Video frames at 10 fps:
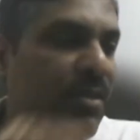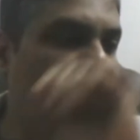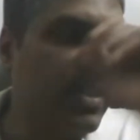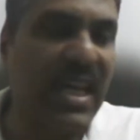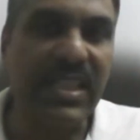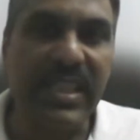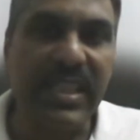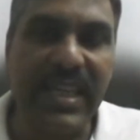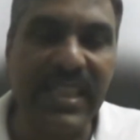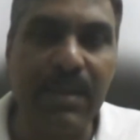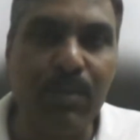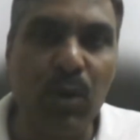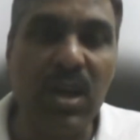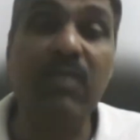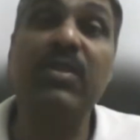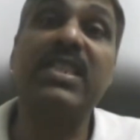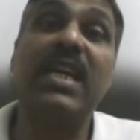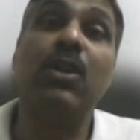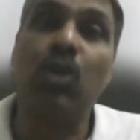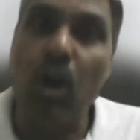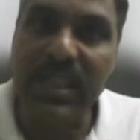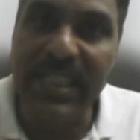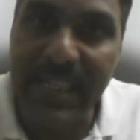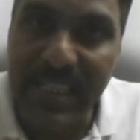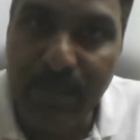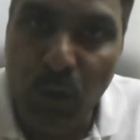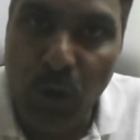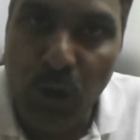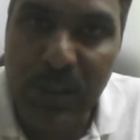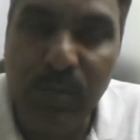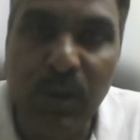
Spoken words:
which are there in the book, which are not there in the book also,